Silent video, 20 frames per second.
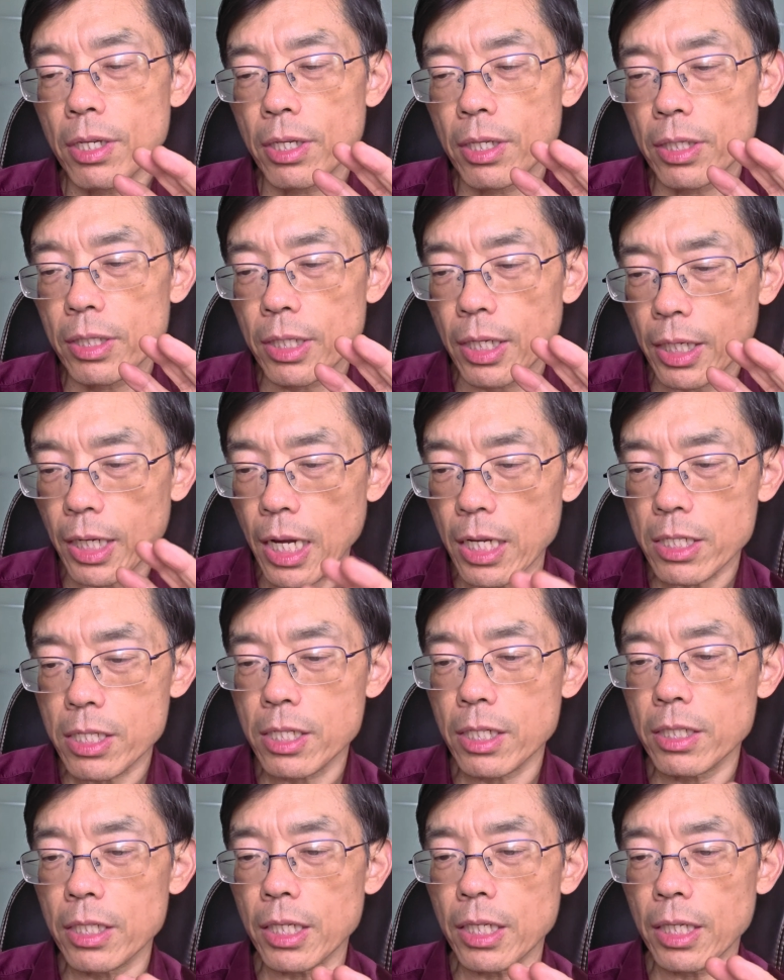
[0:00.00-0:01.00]
the
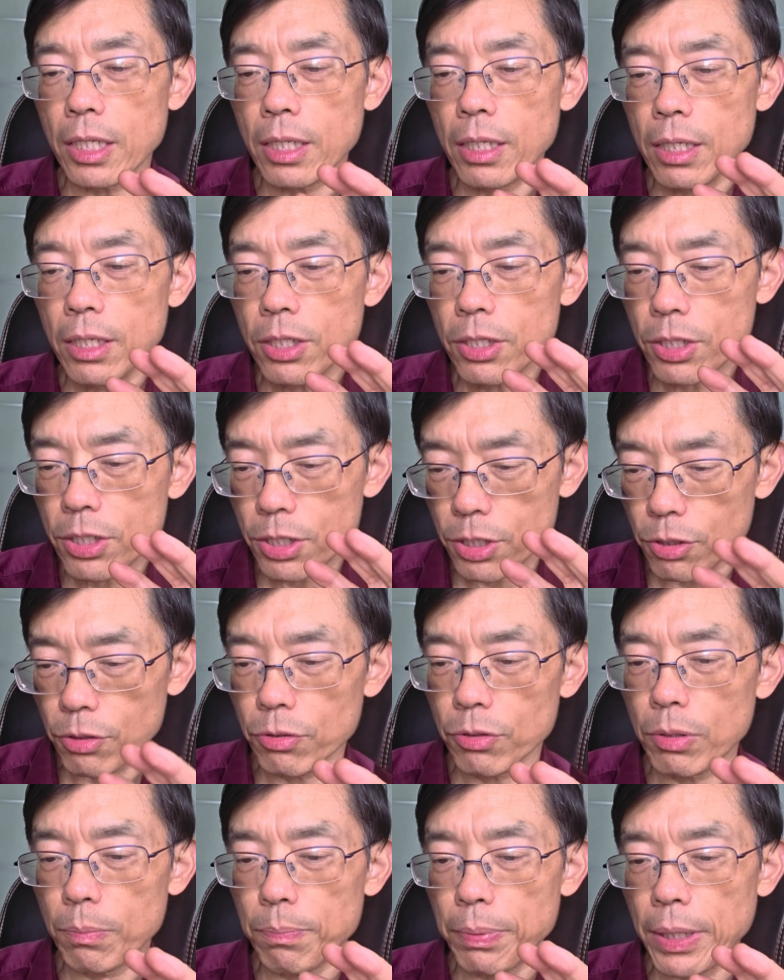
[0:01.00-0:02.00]
custody
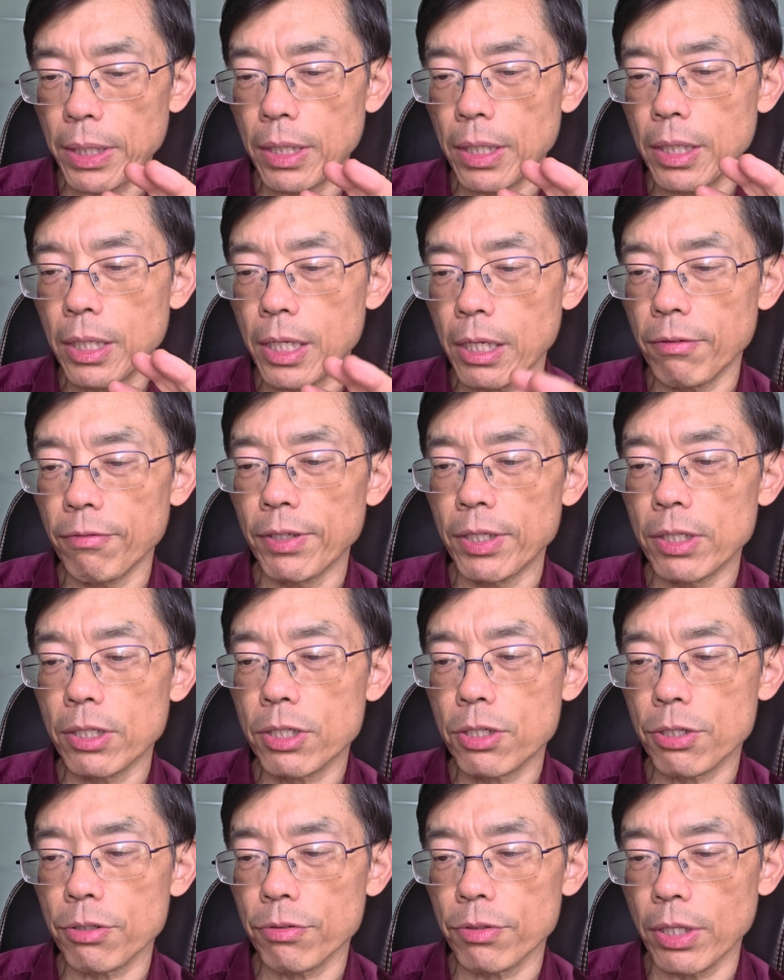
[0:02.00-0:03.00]
should be given
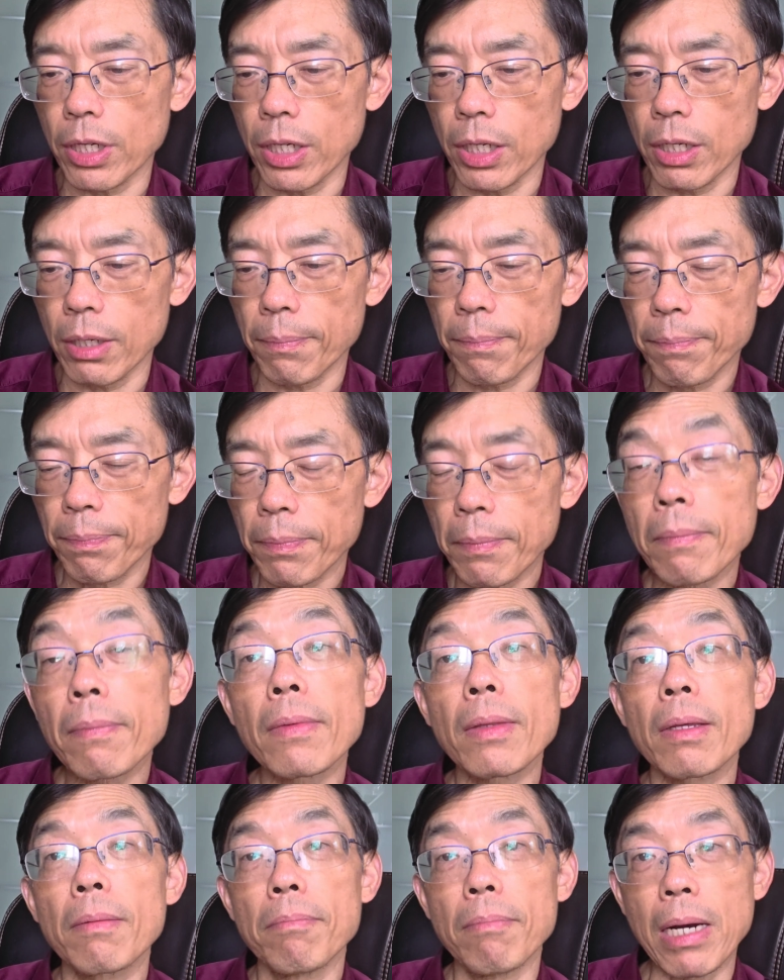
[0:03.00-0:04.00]
to the
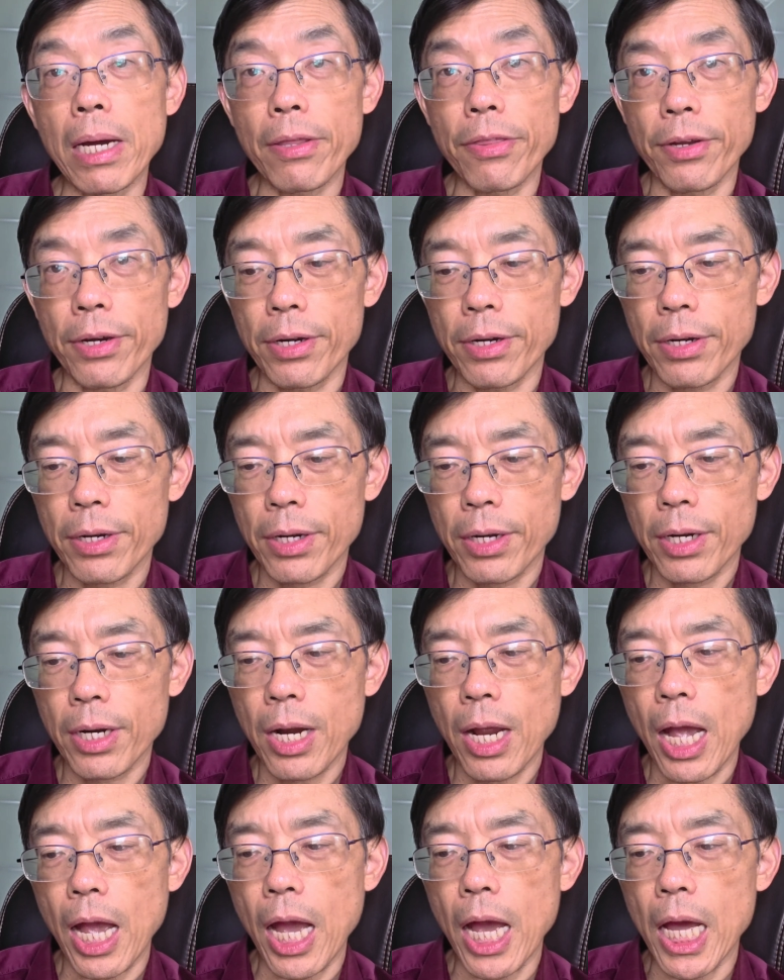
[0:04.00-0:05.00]
mother,
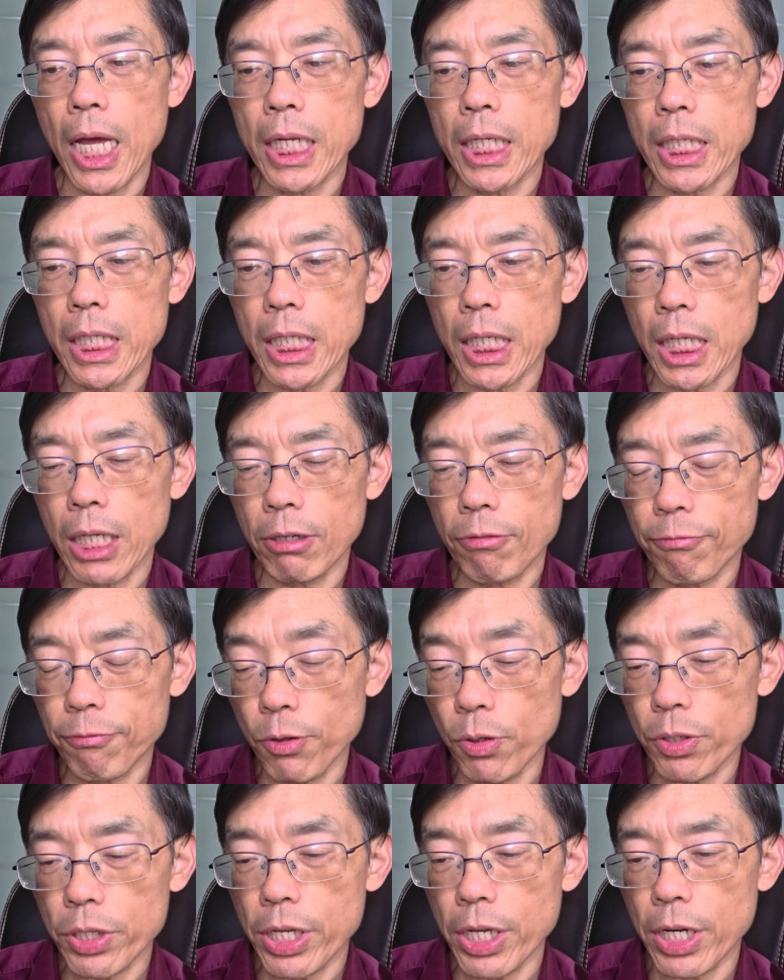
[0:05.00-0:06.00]
and
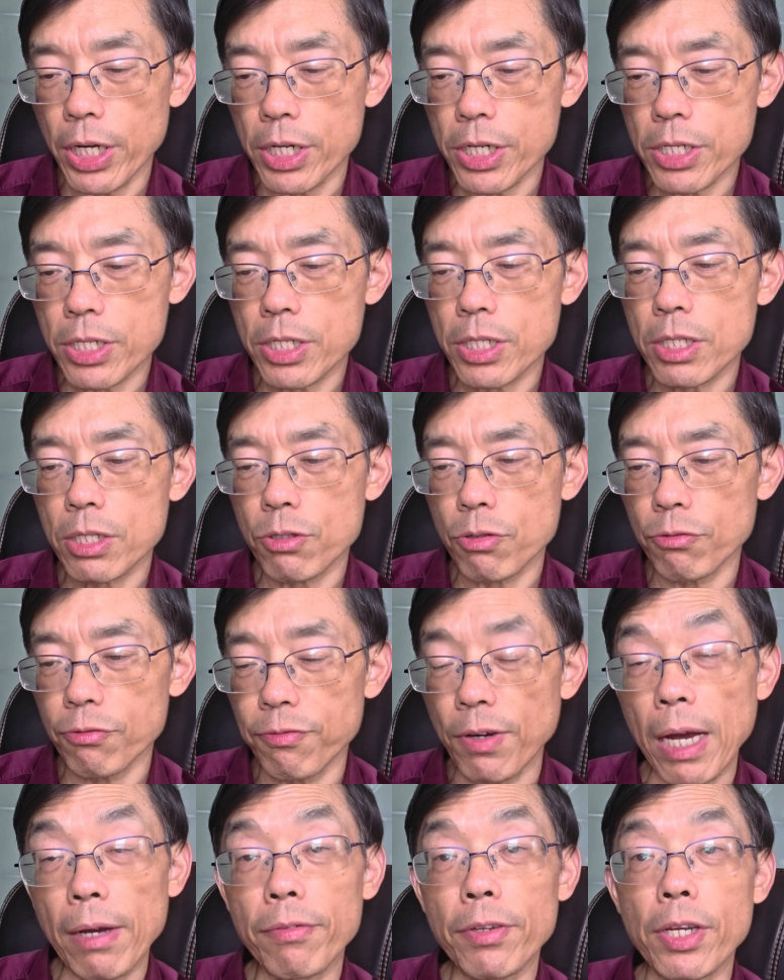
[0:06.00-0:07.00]
4 years to
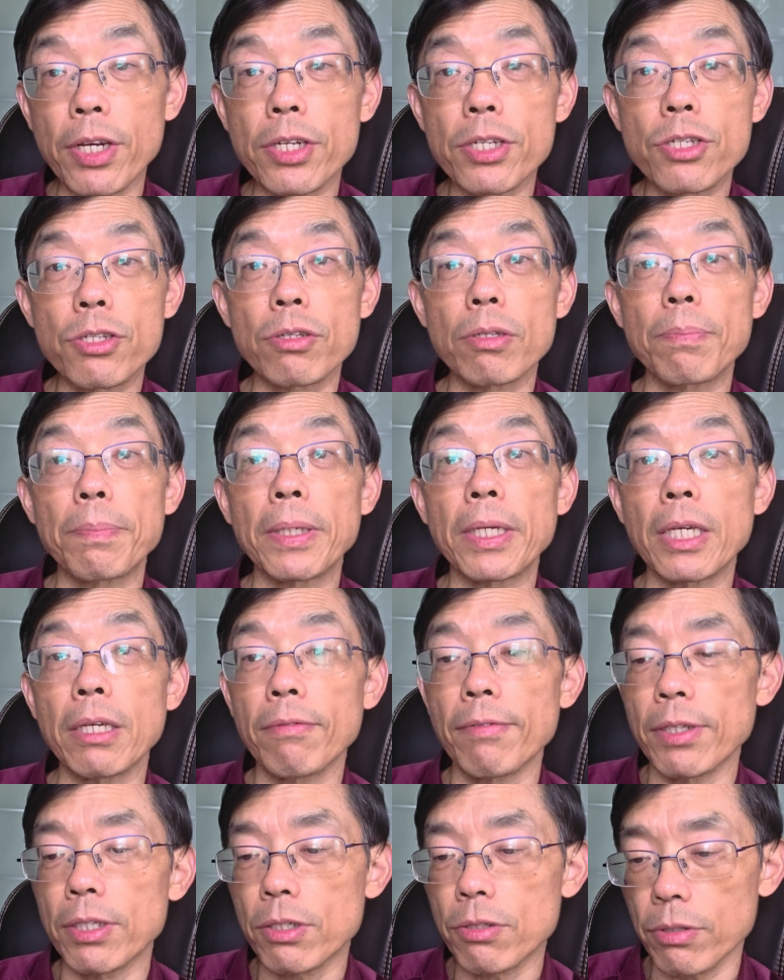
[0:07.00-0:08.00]
5 years should be
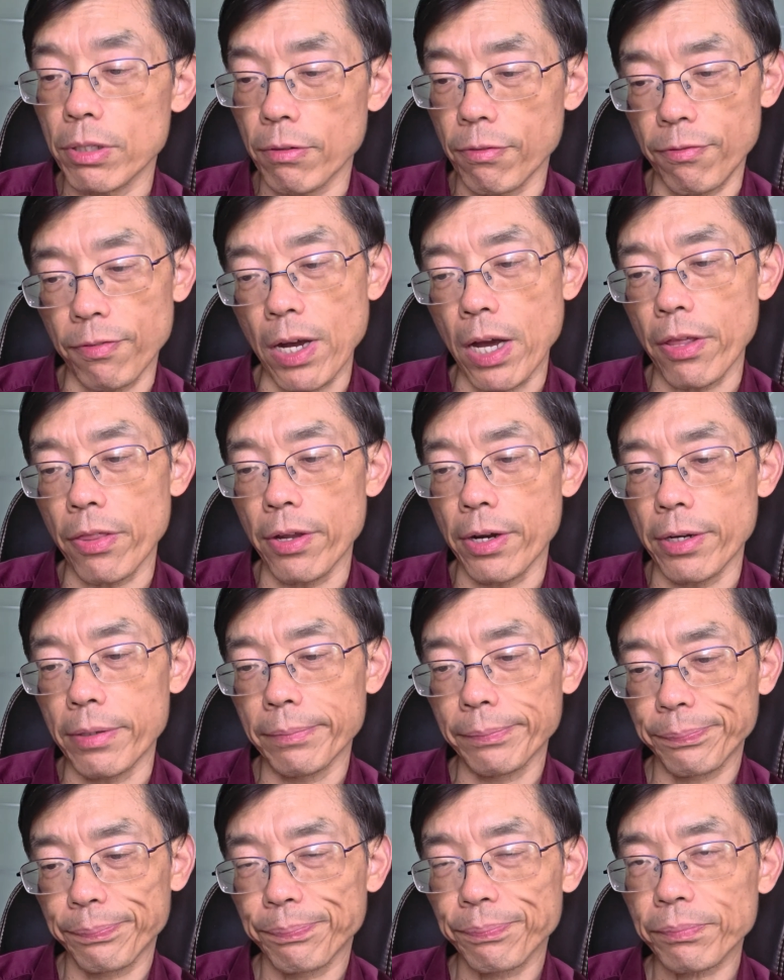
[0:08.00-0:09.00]
given to the father.
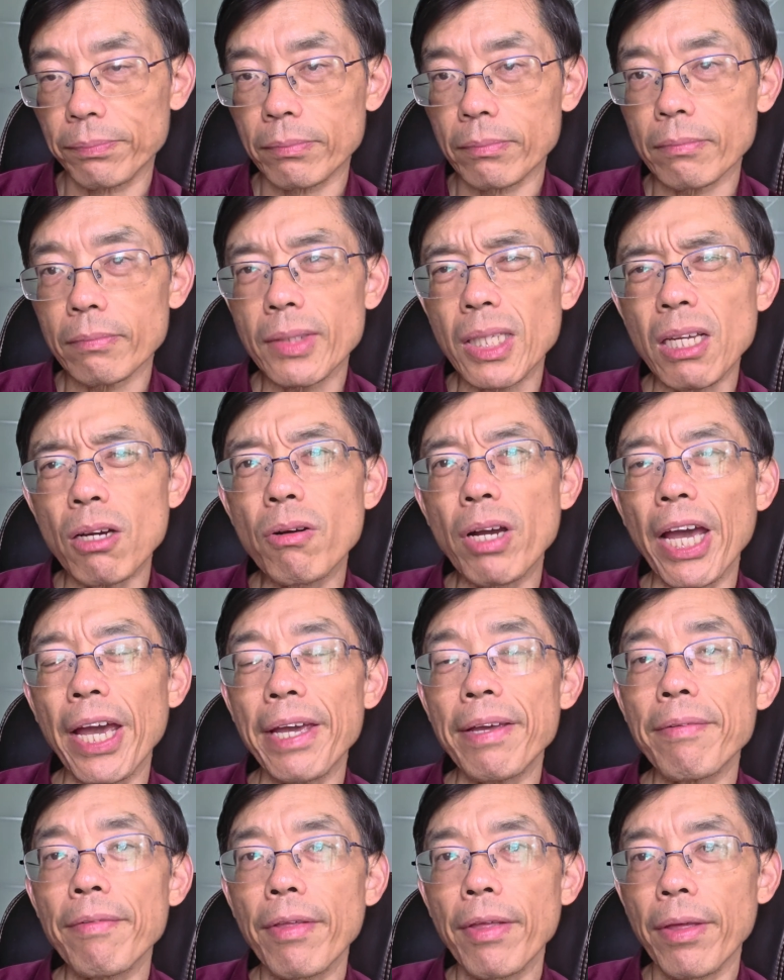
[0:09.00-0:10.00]
Okay,